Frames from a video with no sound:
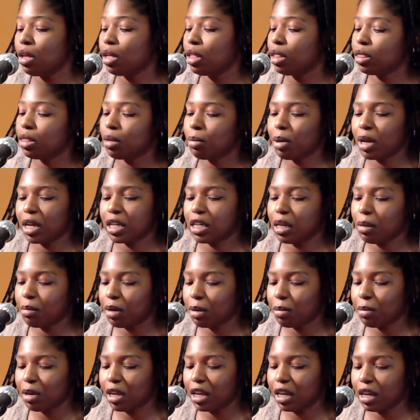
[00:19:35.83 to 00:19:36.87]
the pandemic
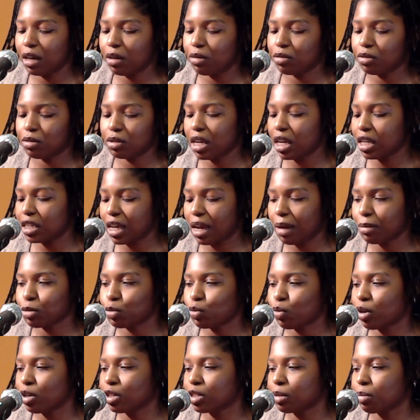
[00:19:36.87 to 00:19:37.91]
made it 10 times
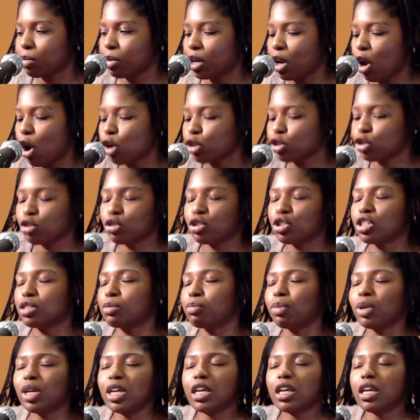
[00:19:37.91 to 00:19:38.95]
worse, but also just
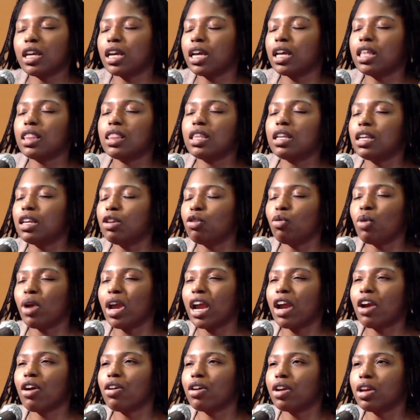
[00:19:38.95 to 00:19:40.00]
being in a new
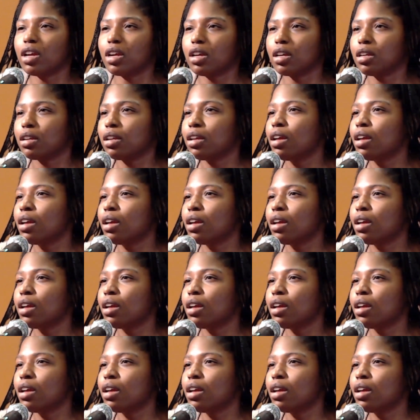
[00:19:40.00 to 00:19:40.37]
area,